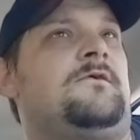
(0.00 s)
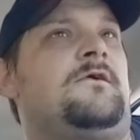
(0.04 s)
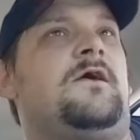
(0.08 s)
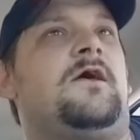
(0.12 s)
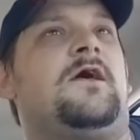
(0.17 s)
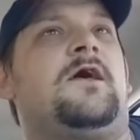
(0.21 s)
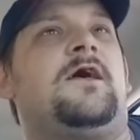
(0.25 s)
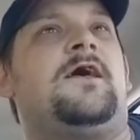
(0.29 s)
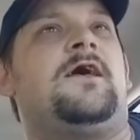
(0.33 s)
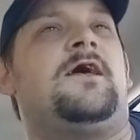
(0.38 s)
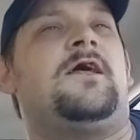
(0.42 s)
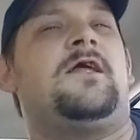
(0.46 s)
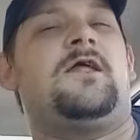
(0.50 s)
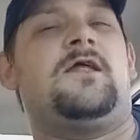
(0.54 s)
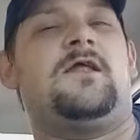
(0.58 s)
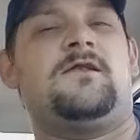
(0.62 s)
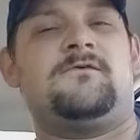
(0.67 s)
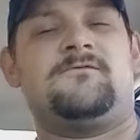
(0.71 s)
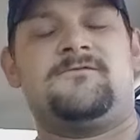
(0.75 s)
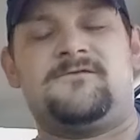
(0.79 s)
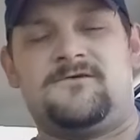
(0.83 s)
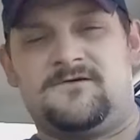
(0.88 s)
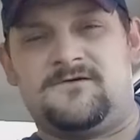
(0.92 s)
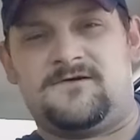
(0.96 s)

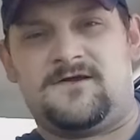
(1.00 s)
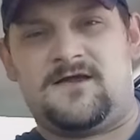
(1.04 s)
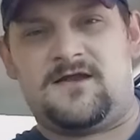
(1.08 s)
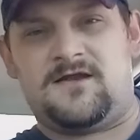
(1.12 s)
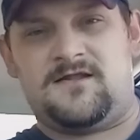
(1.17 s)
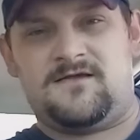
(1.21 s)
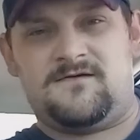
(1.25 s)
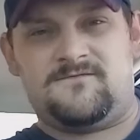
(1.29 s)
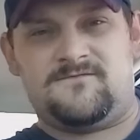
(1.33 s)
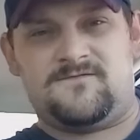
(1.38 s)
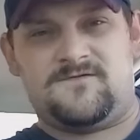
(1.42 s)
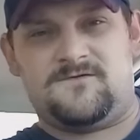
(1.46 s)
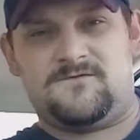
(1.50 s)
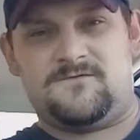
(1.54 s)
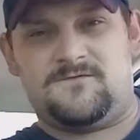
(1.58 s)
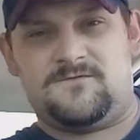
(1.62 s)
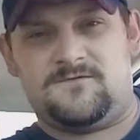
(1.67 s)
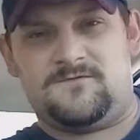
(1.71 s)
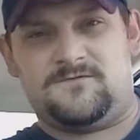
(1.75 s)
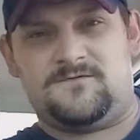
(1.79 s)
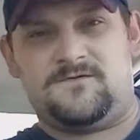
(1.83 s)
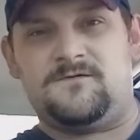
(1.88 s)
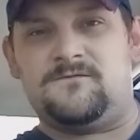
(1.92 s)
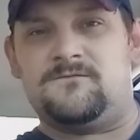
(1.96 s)
and for any of you
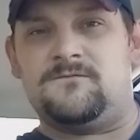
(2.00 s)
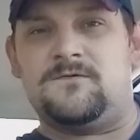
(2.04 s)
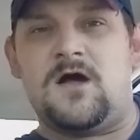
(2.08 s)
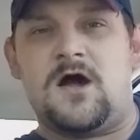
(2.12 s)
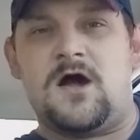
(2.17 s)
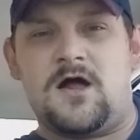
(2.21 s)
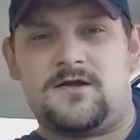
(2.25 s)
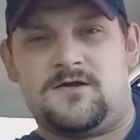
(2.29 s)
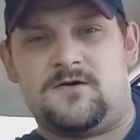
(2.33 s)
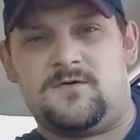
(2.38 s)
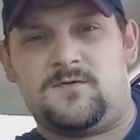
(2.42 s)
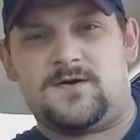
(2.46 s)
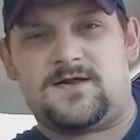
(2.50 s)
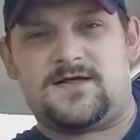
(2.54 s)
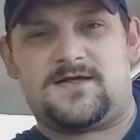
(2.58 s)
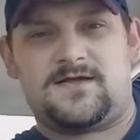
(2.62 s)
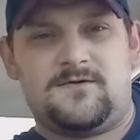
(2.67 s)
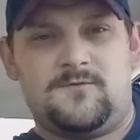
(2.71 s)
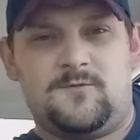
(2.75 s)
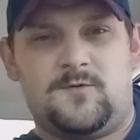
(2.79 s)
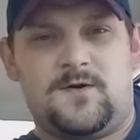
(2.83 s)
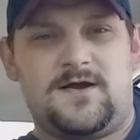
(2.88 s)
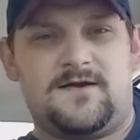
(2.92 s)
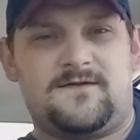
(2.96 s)
who do not know
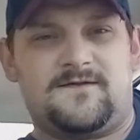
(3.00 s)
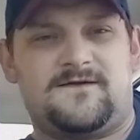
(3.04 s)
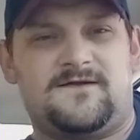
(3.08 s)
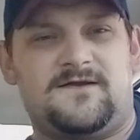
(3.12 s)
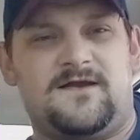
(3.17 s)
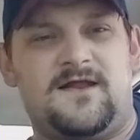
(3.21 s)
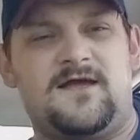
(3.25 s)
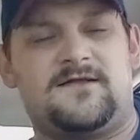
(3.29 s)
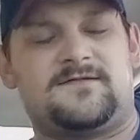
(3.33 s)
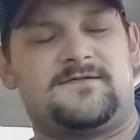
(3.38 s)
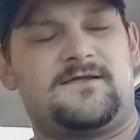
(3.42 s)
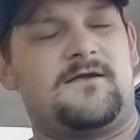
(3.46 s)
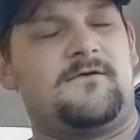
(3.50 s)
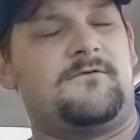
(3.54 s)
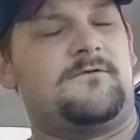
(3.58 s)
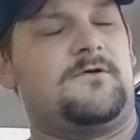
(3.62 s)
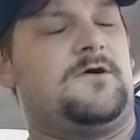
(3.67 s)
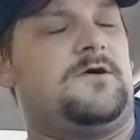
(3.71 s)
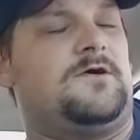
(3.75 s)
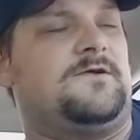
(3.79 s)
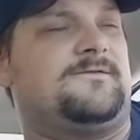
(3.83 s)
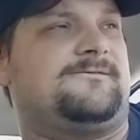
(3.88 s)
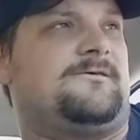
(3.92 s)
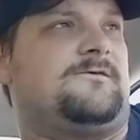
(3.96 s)
where the connecting
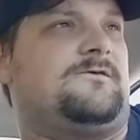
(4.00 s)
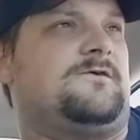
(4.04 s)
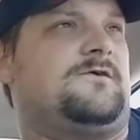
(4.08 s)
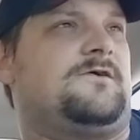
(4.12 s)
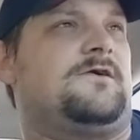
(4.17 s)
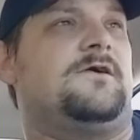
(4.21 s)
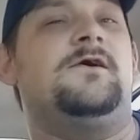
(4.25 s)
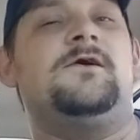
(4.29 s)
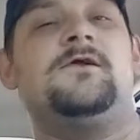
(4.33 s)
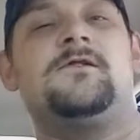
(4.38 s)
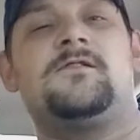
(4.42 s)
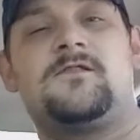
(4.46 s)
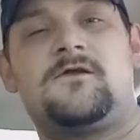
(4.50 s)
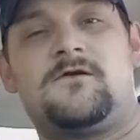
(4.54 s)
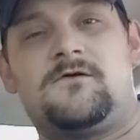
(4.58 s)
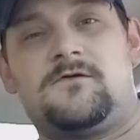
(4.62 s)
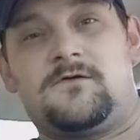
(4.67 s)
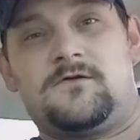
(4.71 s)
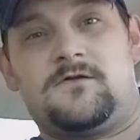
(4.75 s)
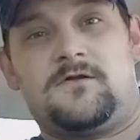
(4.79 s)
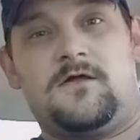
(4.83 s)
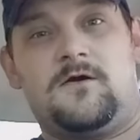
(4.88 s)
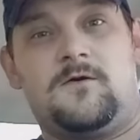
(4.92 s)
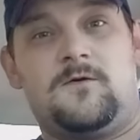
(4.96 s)
rods are, they're in
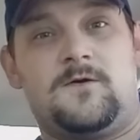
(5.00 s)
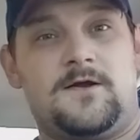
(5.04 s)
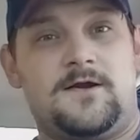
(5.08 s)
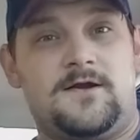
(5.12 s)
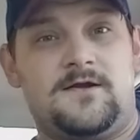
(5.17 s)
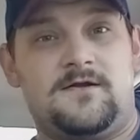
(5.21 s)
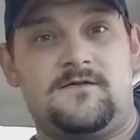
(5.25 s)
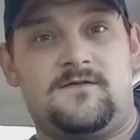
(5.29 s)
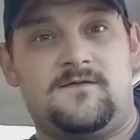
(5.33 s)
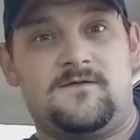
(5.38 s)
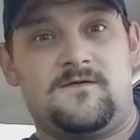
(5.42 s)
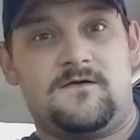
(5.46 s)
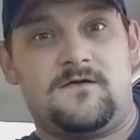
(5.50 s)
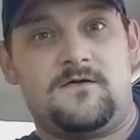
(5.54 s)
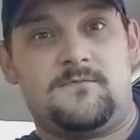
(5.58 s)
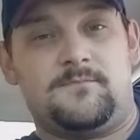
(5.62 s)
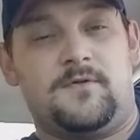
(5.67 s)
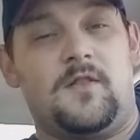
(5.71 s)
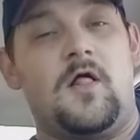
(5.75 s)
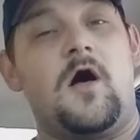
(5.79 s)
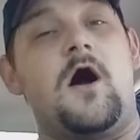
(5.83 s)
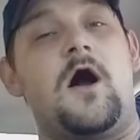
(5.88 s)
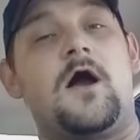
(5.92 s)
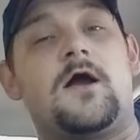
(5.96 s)
the lower end of the
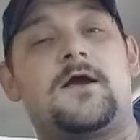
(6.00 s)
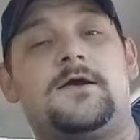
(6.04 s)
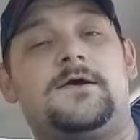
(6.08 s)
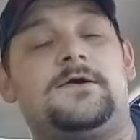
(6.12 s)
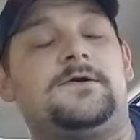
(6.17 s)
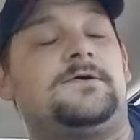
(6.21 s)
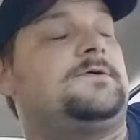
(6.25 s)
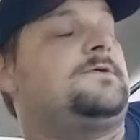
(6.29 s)
block.